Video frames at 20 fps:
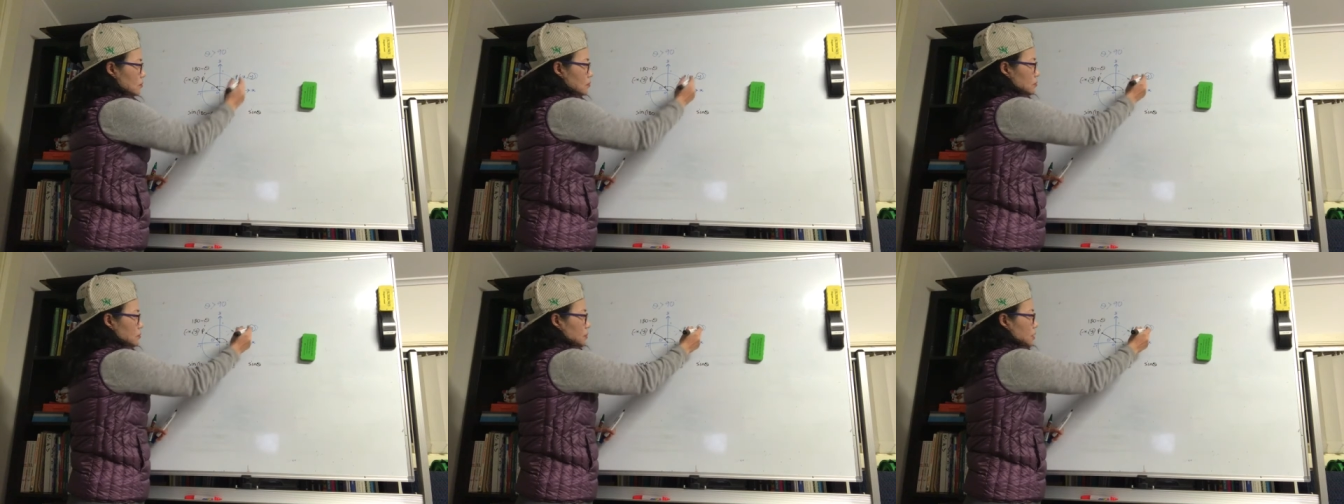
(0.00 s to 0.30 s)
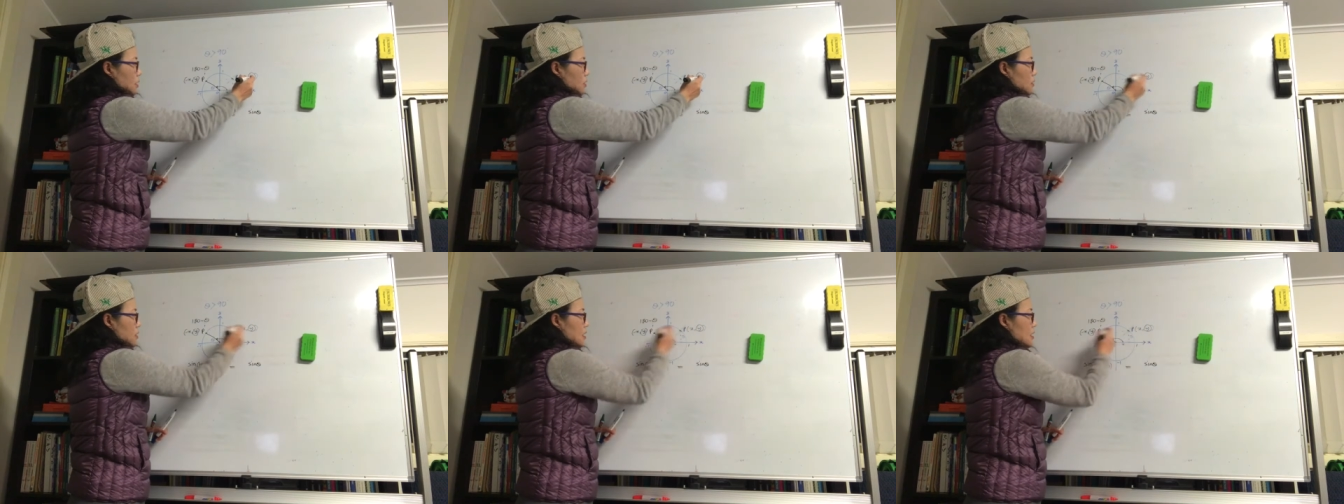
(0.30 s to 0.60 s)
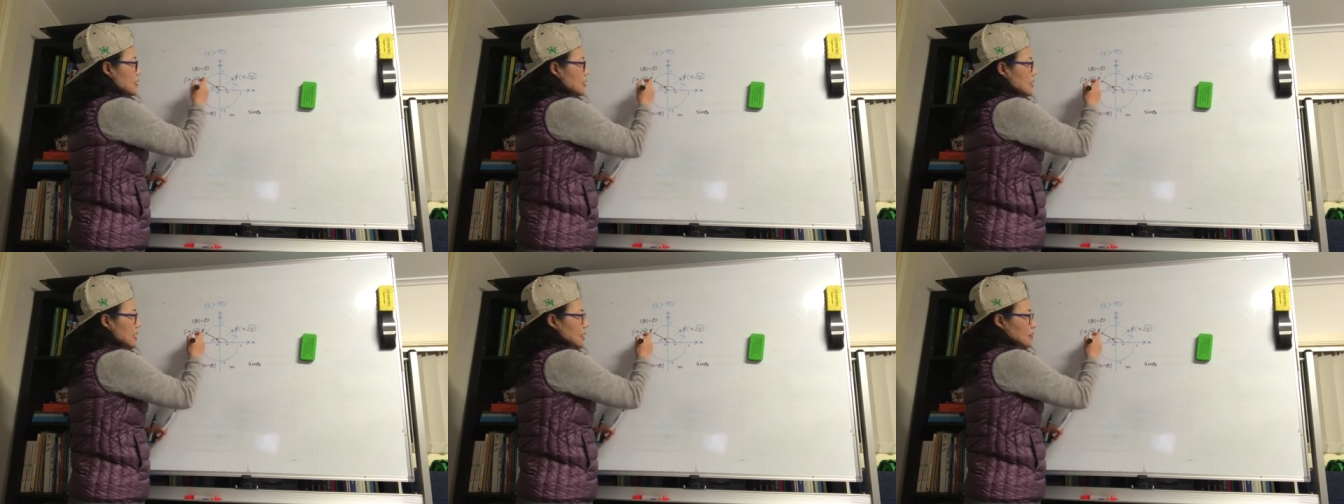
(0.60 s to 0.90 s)
because they're
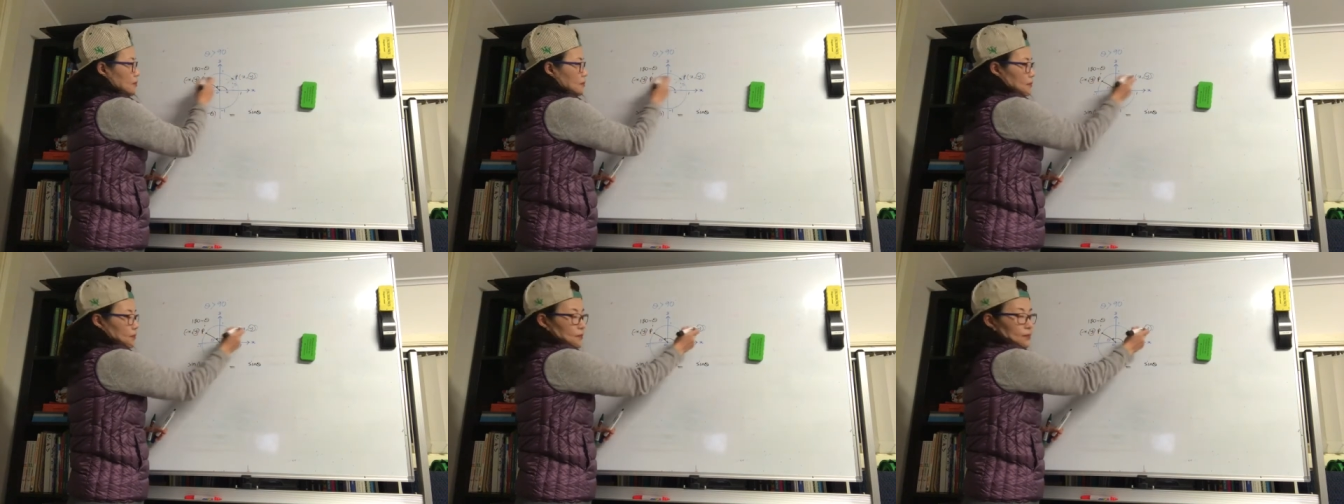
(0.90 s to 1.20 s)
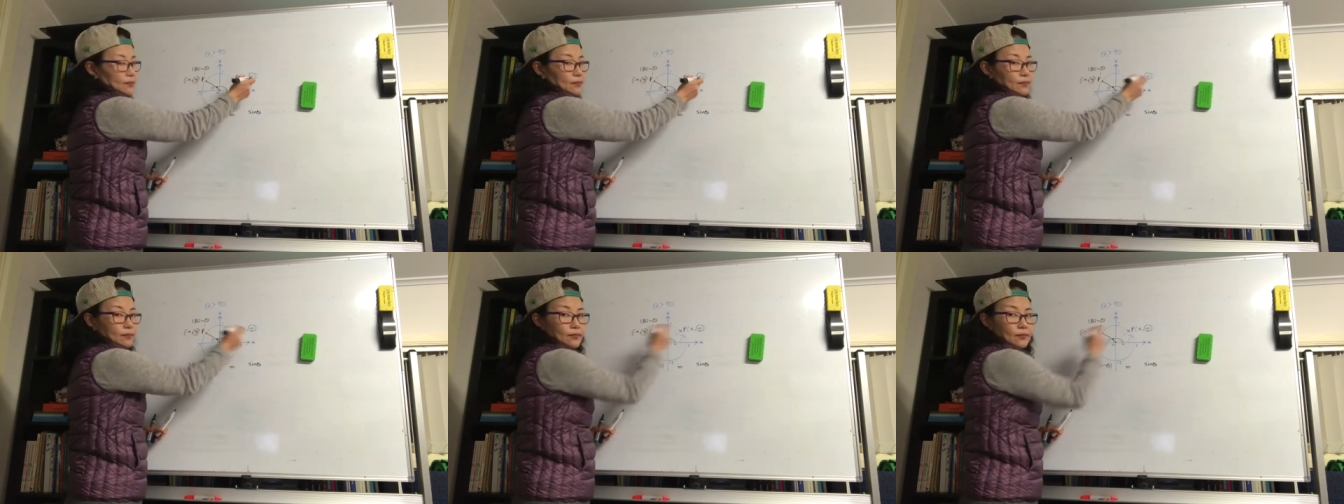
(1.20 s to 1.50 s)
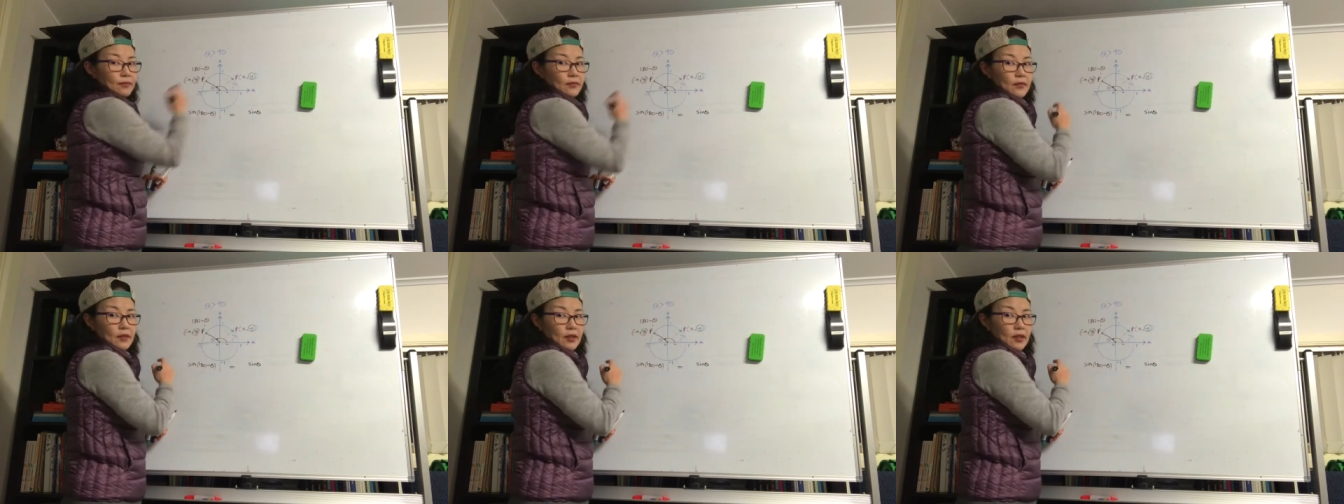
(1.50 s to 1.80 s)
same.
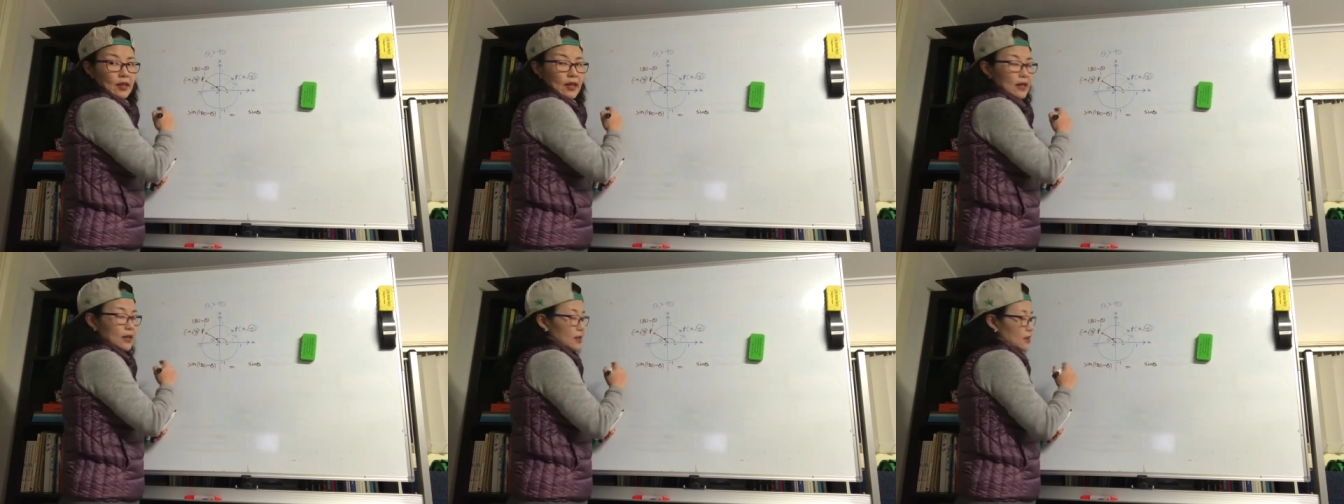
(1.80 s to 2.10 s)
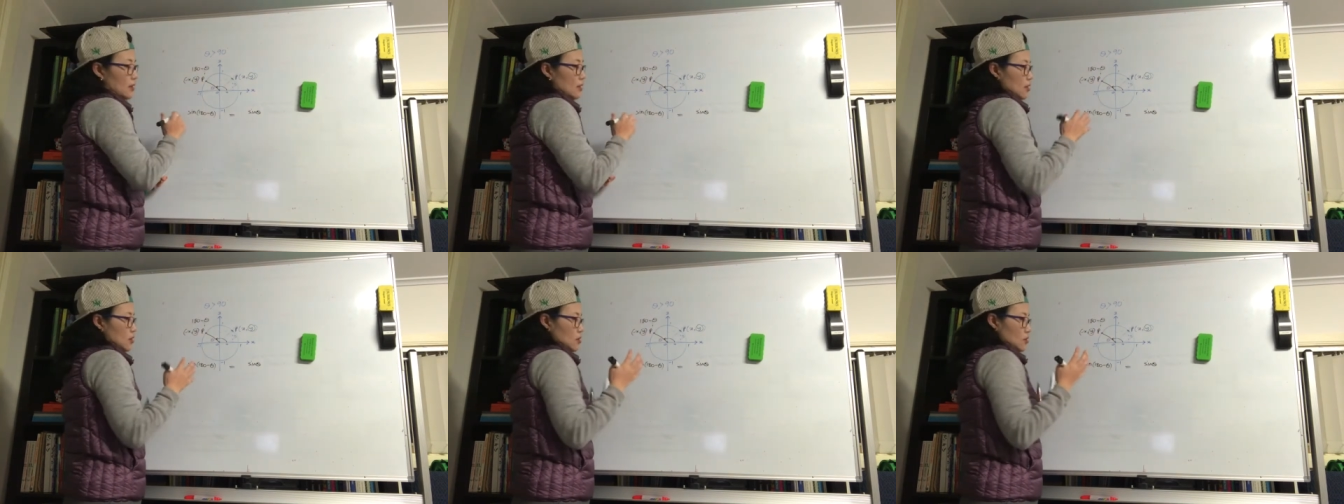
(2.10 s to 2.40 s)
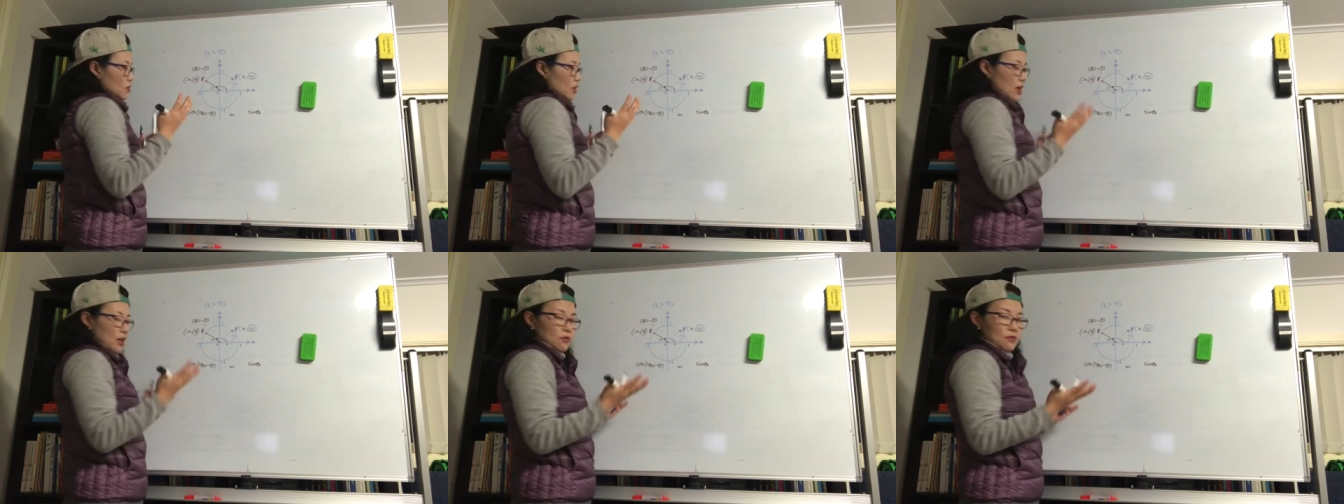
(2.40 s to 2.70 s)
Okay, are you
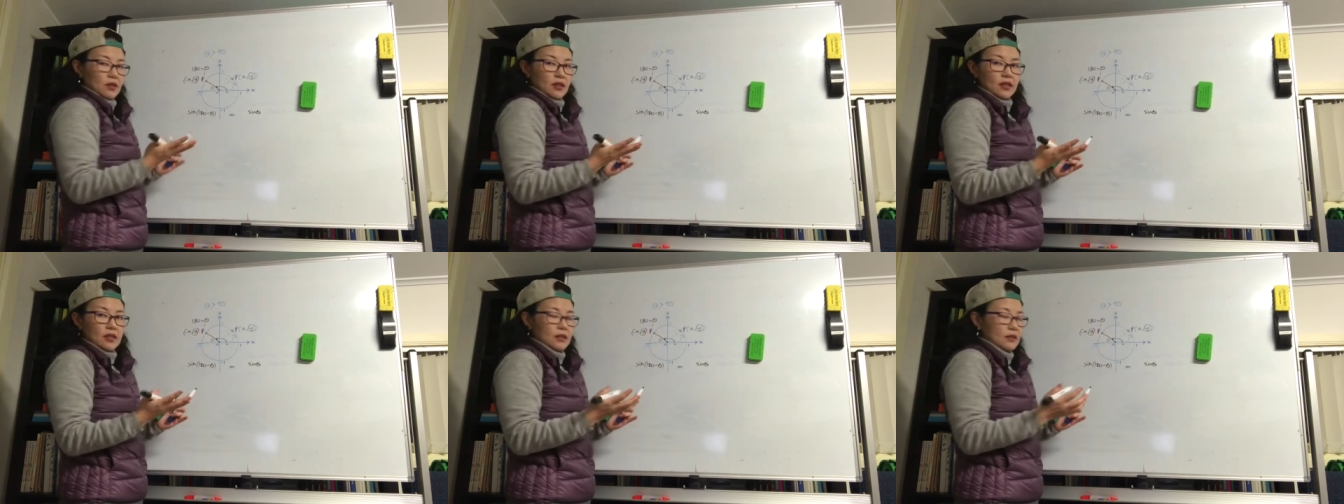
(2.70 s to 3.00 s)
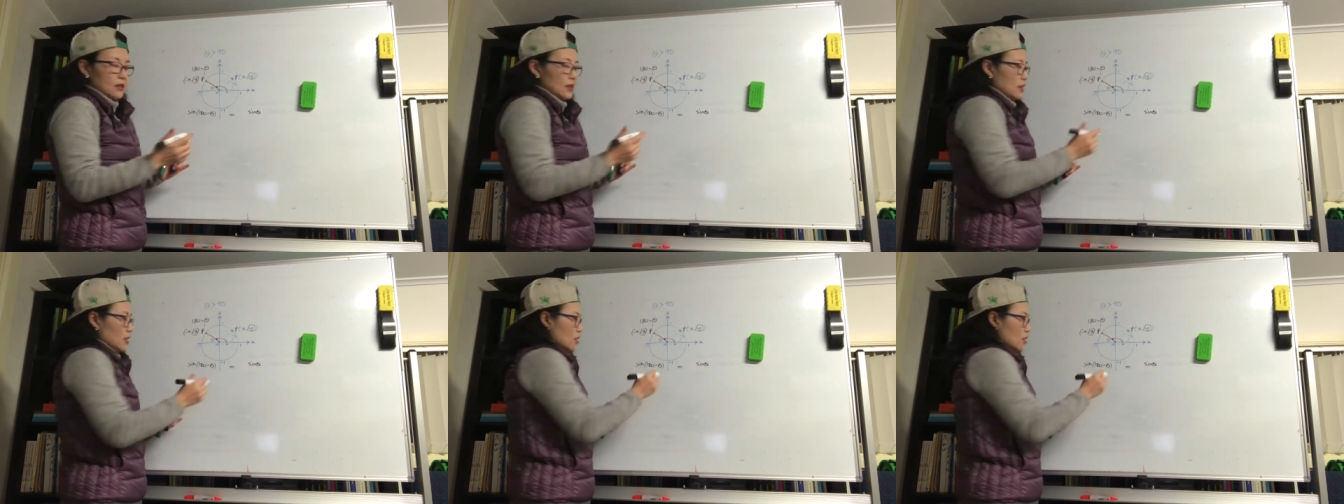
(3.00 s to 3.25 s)
okay with this?